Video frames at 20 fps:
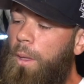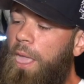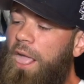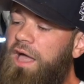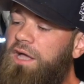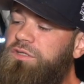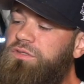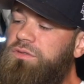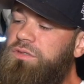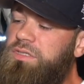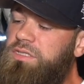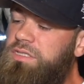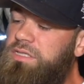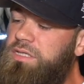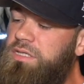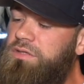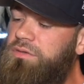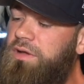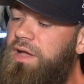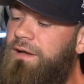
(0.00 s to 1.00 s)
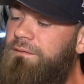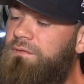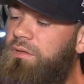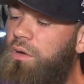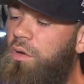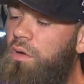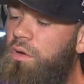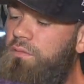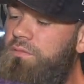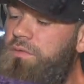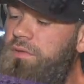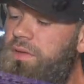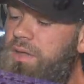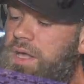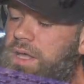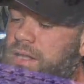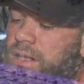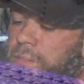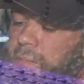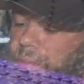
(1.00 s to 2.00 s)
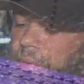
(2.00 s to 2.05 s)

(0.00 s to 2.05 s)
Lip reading: As you can see, you have the overlay in